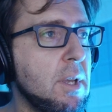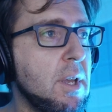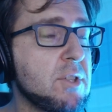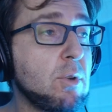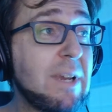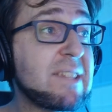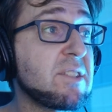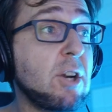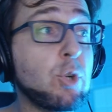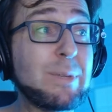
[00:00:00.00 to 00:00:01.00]
So let's
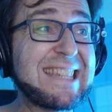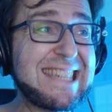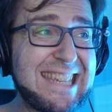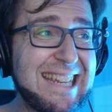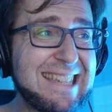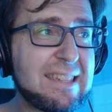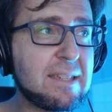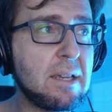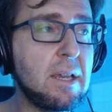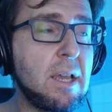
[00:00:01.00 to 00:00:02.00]
start with
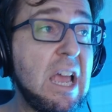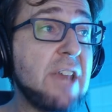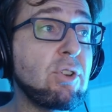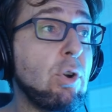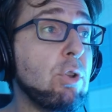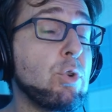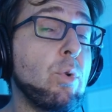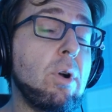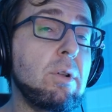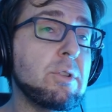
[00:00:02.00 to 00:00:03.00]
6 and
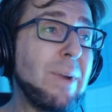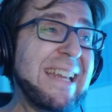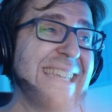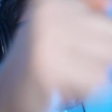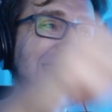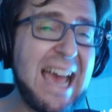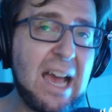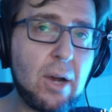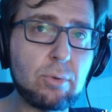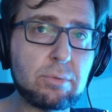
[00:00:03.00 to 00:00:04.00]
go all the way
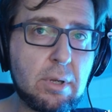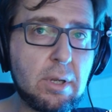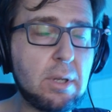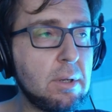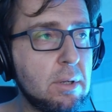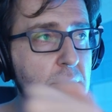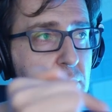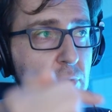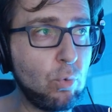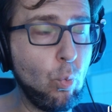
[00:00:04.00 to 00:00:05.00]
down
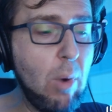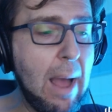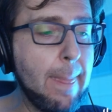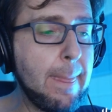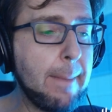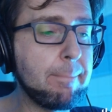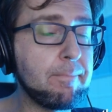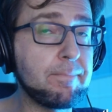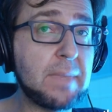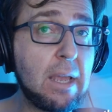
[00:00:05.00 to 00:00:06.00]
to 1.
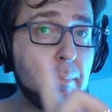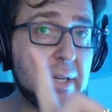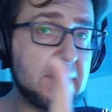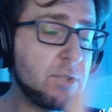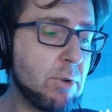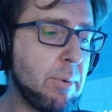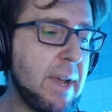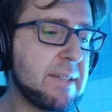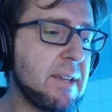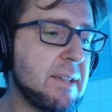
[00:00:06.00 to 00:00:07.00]
But this
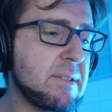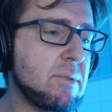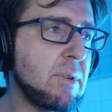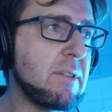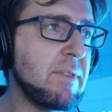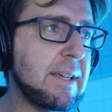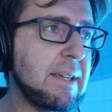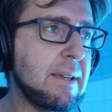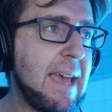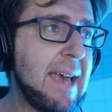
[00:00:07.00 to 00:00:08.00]
requires us to kind of
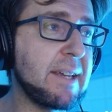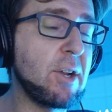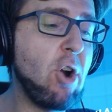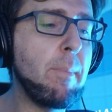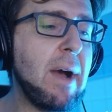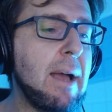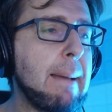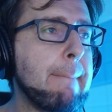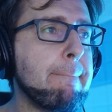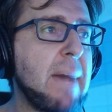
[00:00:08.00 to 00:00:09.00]
like add a
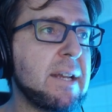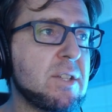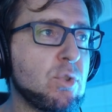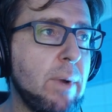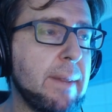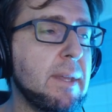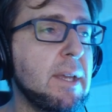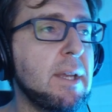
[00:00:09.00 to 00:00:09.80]
comma minus 1.